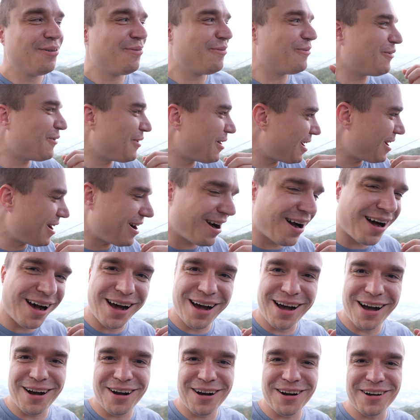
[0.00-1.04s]

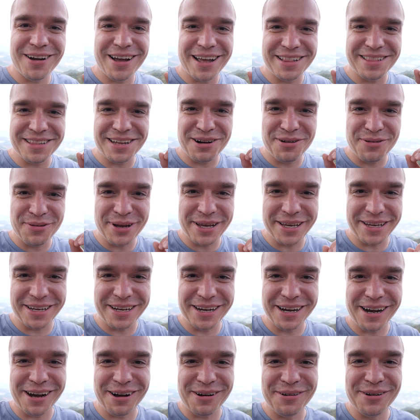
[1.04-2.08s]
Whoa, and there we
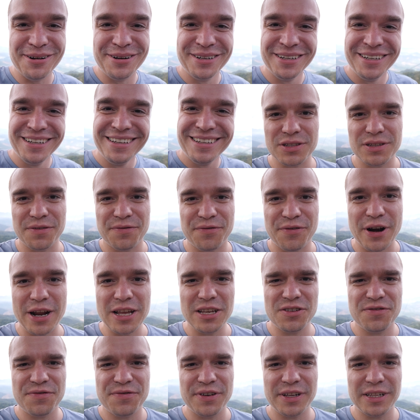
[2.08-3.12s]
go. The
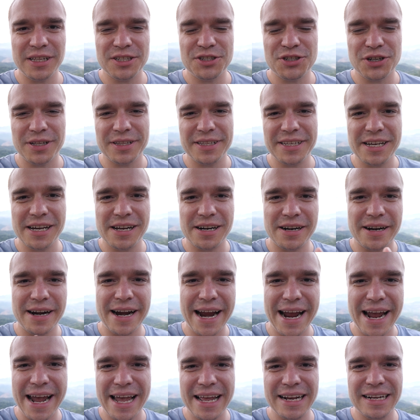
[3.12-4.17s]
French Village, on the other
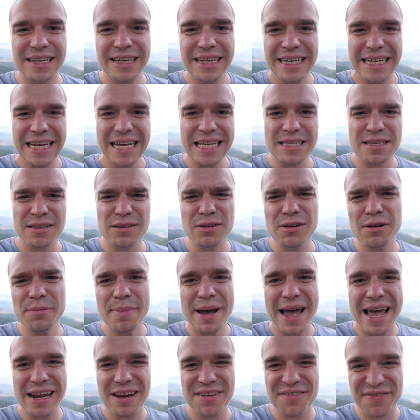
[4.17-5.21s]
hand, it's a little
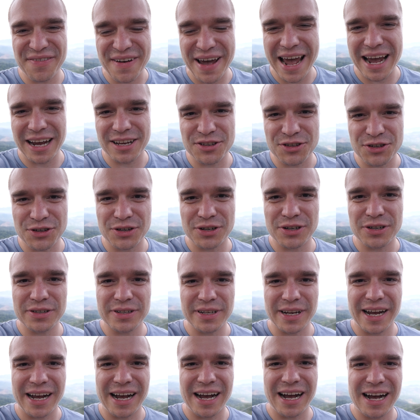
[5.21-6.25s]
manufactured.